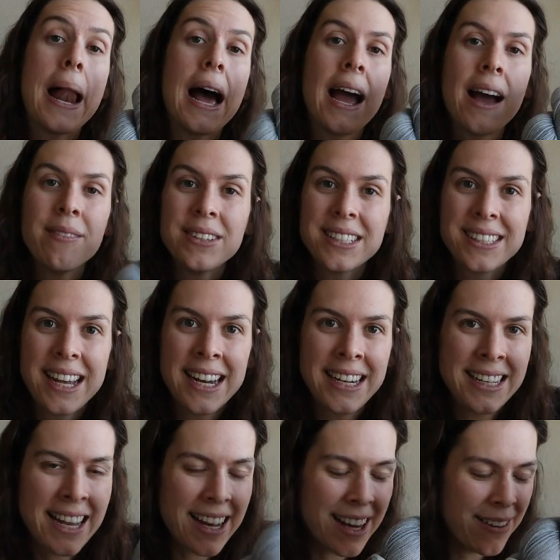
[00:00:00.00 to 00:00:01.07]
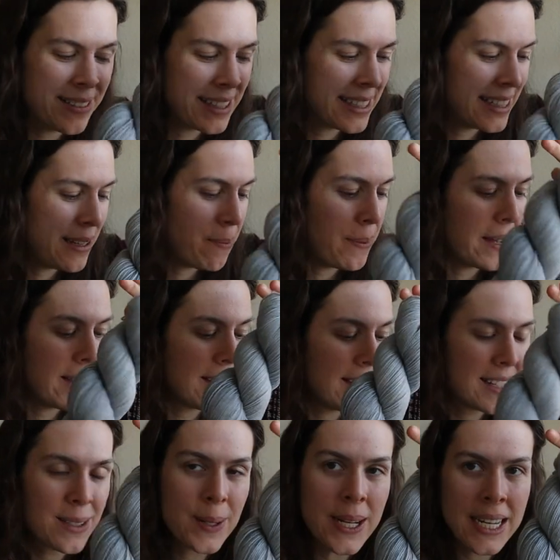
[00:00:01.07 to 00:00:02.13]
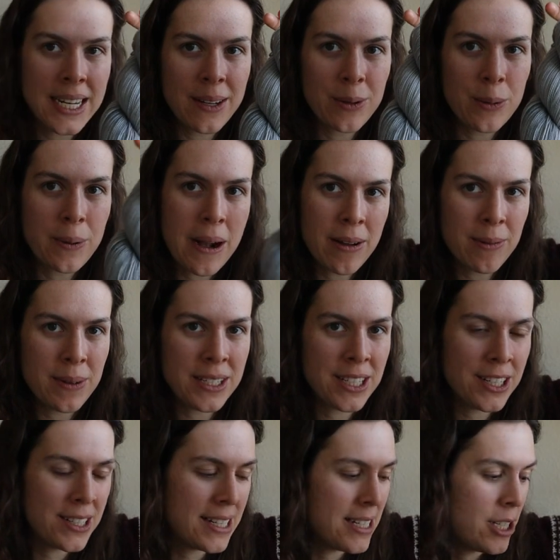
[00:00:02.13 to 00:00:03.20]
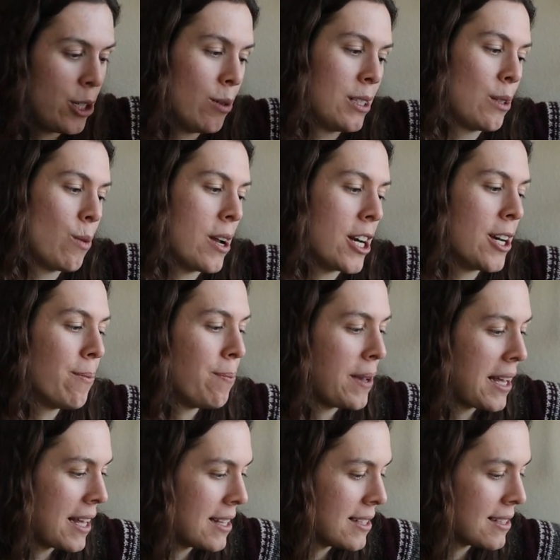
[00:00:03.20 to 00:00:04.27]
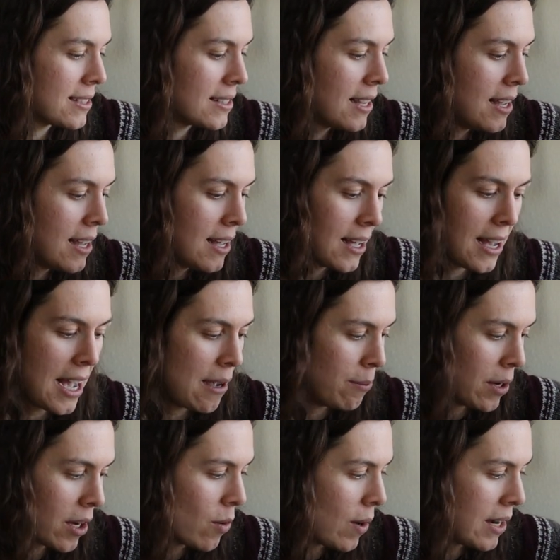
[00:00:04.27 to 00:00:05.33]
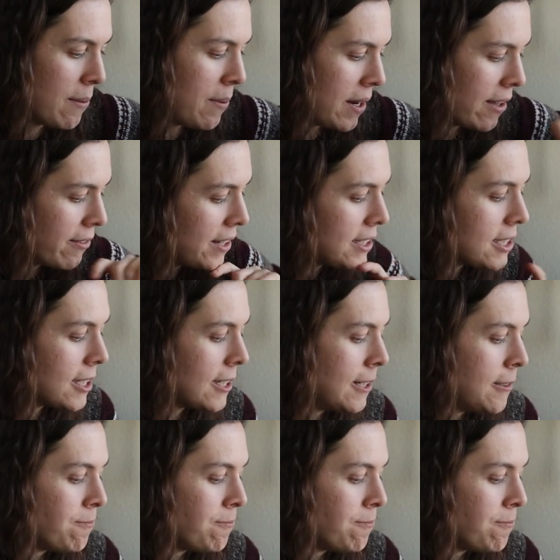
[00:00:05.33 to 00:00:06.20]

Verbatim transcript: I haven't decided yet, obviously, but this one will probably be turned into a sweater because I bought quite a bit of it.